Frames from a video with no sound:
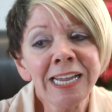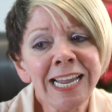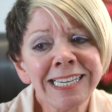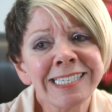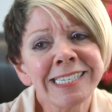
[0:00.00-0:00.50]

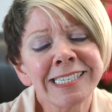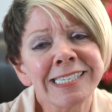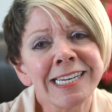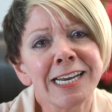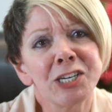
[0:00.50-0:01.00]
at
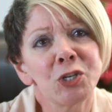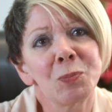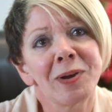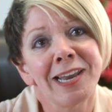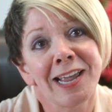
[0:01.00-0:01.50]
16, I
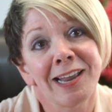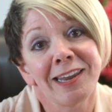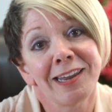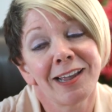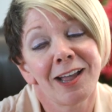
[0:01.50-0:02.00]
told my
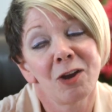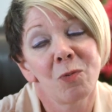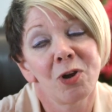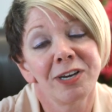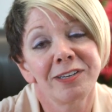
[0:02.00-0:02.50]
daddy I
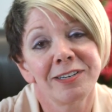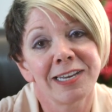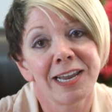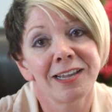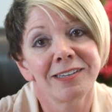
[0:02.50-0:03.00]
wanted to
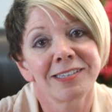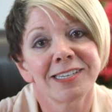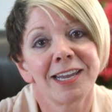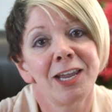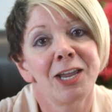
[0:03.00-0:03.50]

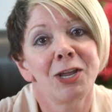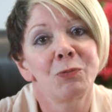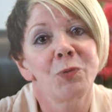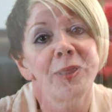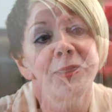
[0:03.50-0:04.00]
dance.
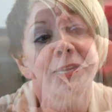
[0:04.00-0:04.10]
And when